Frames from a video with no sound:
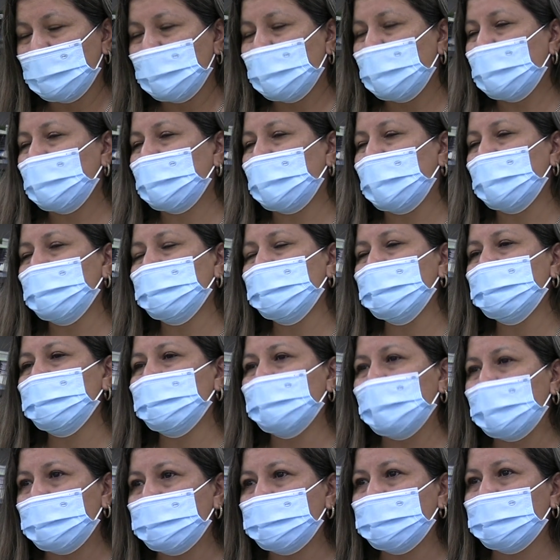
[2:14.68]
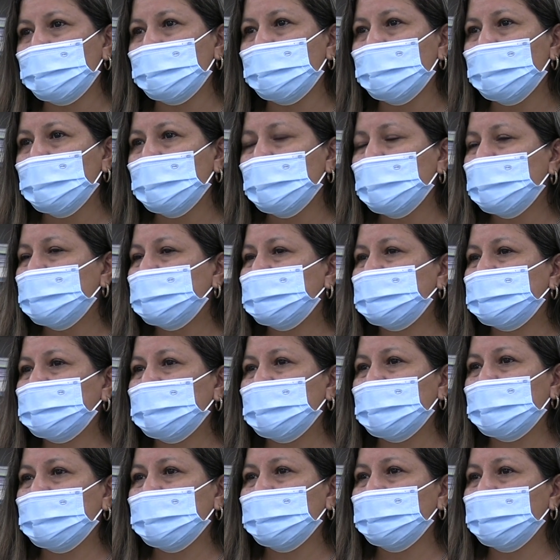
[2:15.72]
And I remember
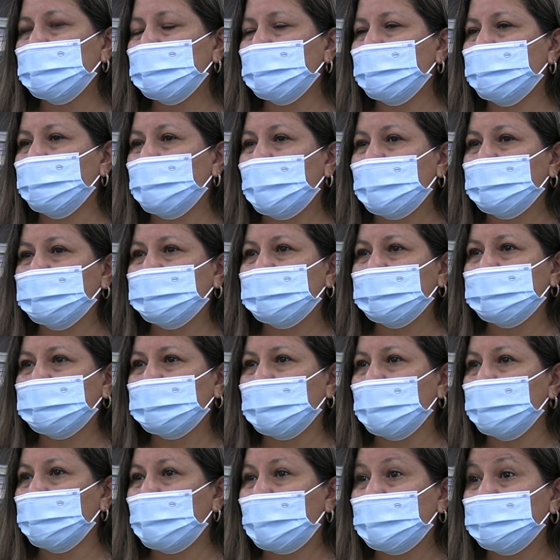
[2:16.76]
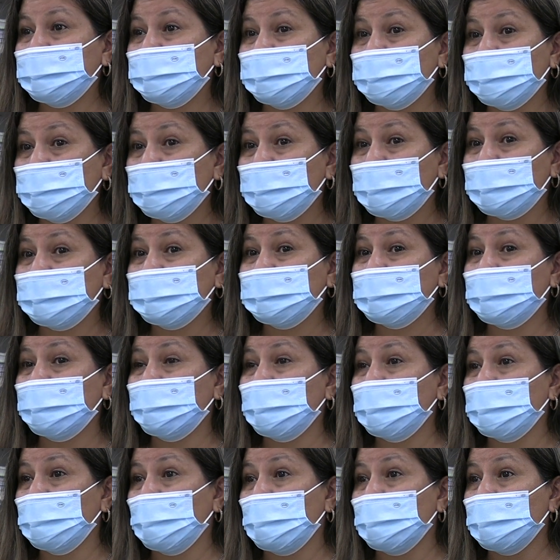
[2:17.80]
seeing the faces of my students,
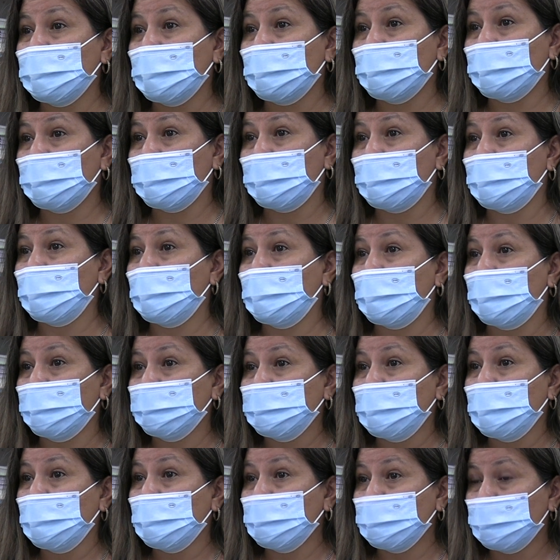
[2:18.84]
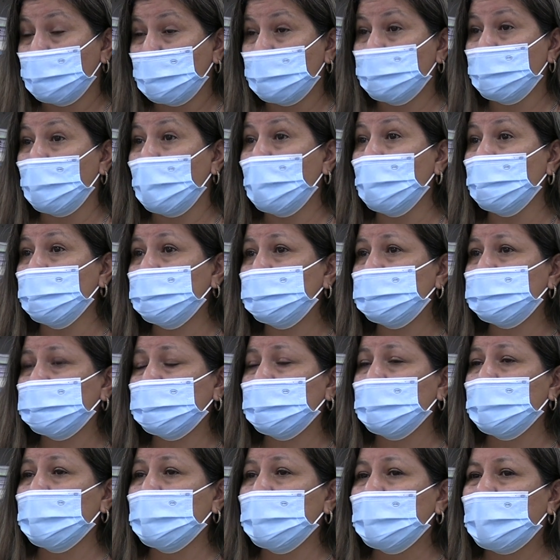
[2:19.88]
even though they were remote,
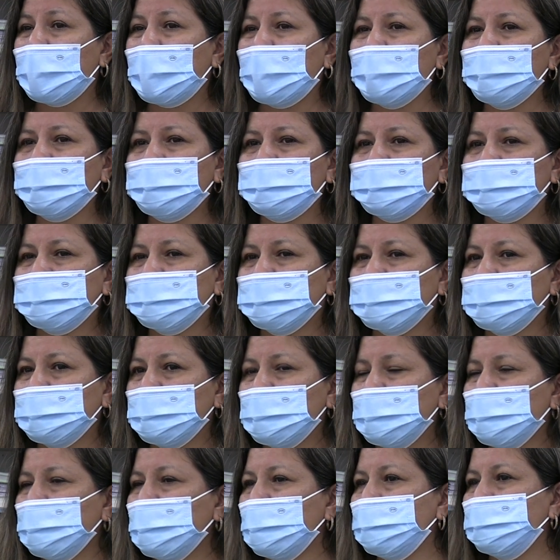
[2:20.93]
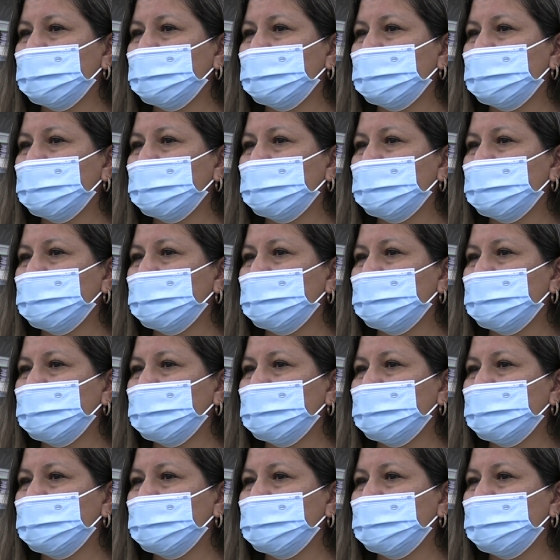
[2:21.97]
I could see them